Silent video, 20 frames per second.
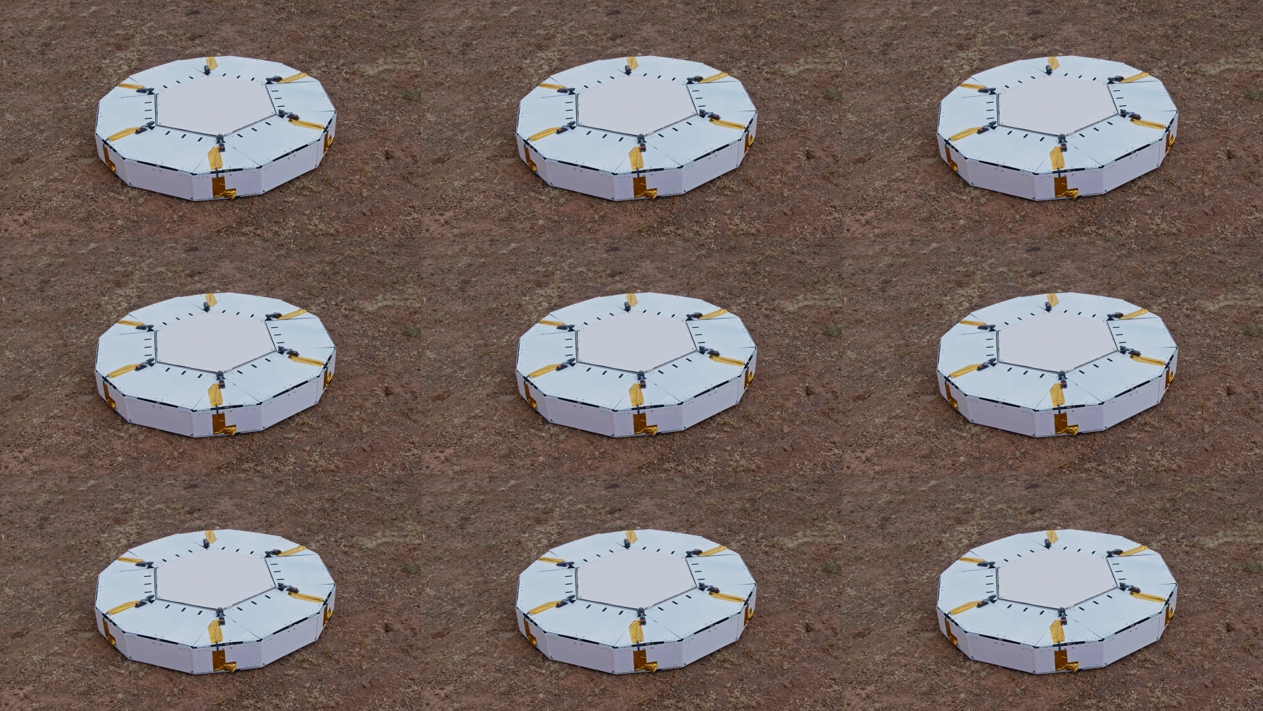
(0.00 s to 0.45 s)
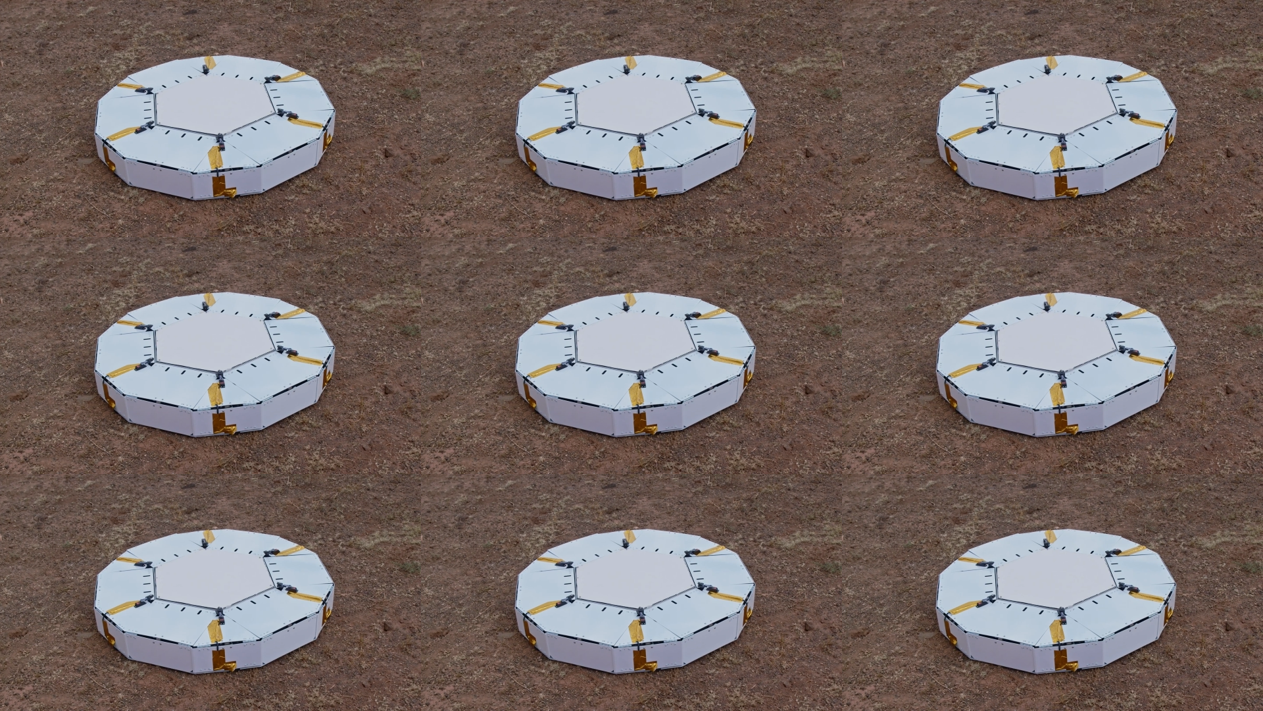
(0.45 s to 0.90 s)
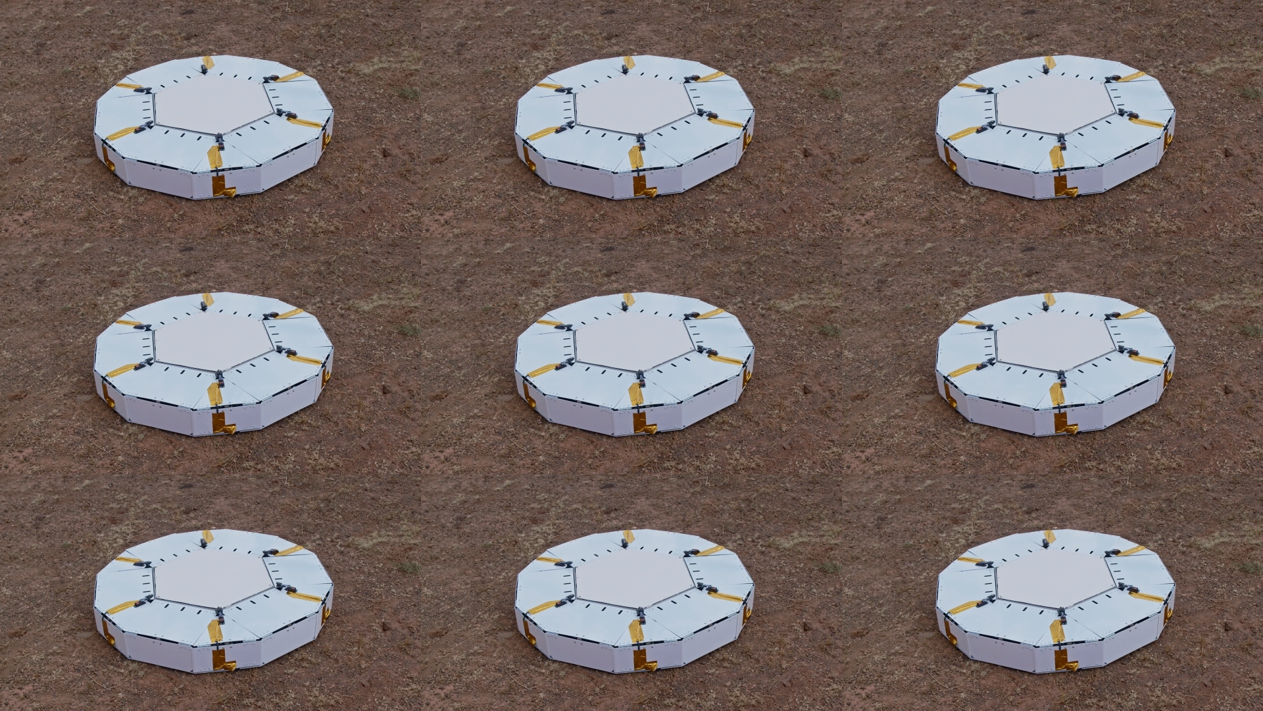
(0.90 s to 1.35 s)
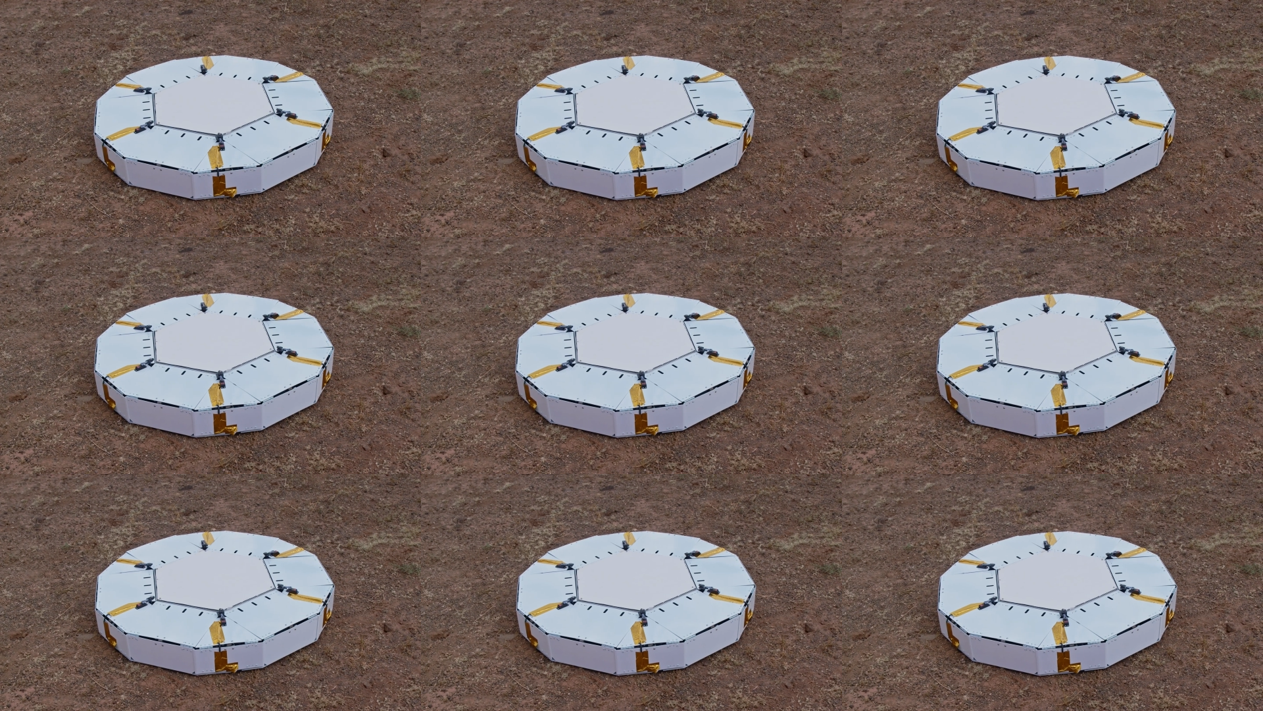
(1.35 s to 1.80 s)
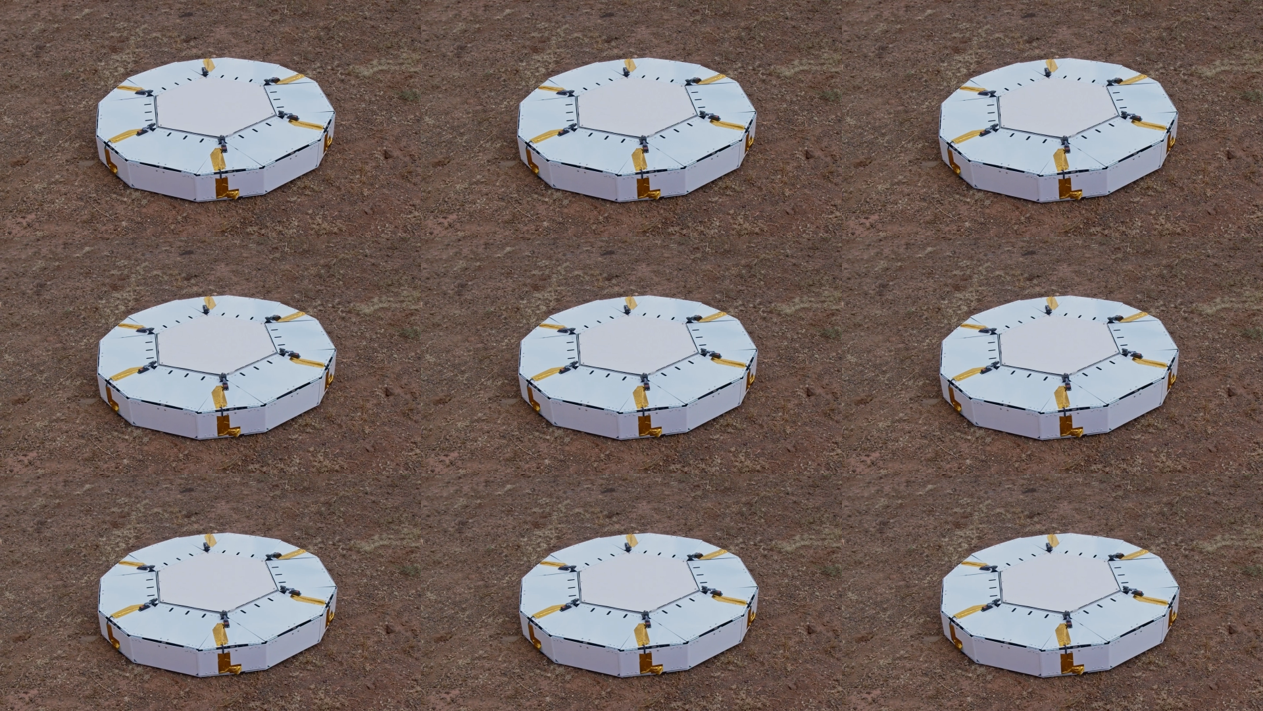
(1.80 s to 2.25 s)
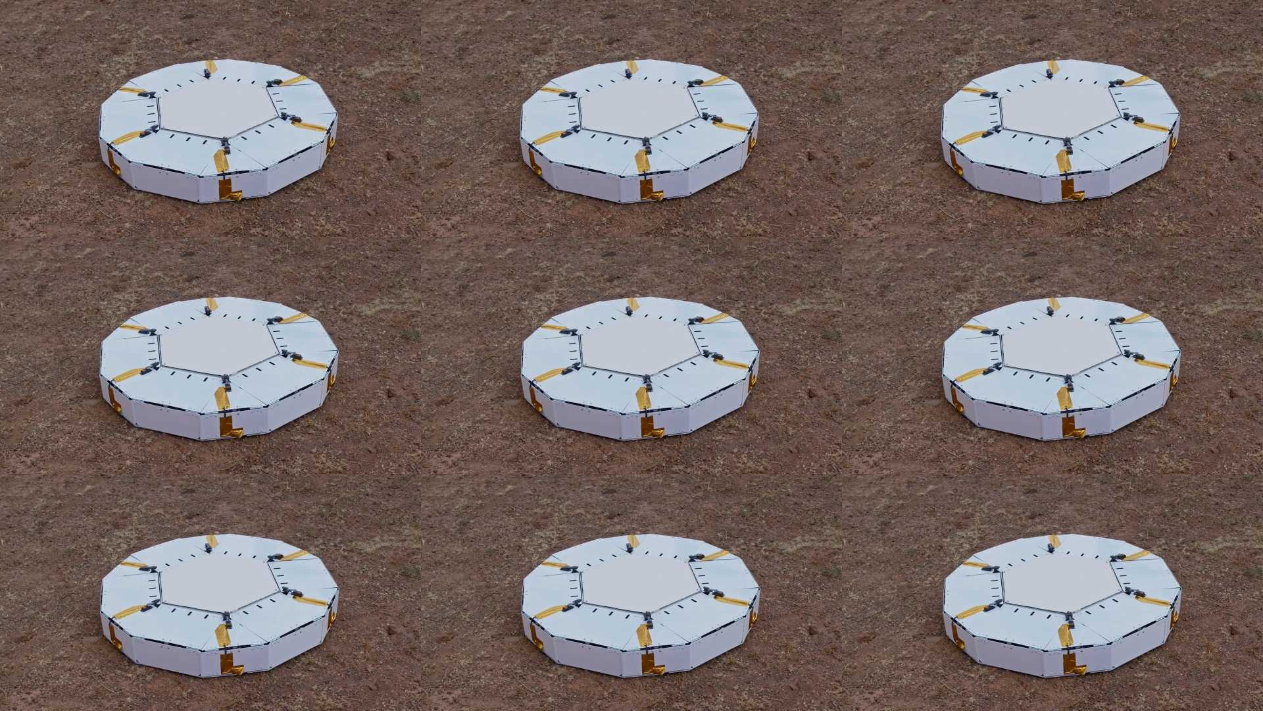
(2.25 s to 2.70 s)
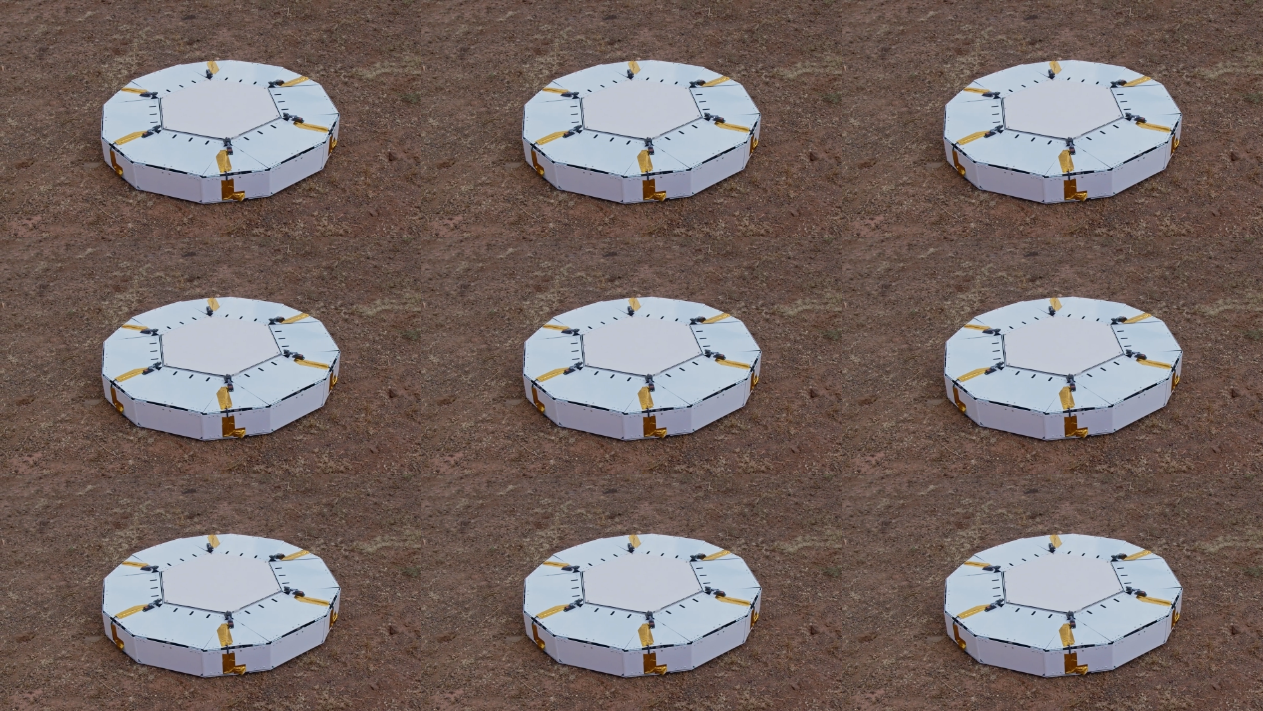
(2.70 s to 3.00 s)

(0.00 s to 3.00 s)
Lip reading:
Nobody's mouth can be seen.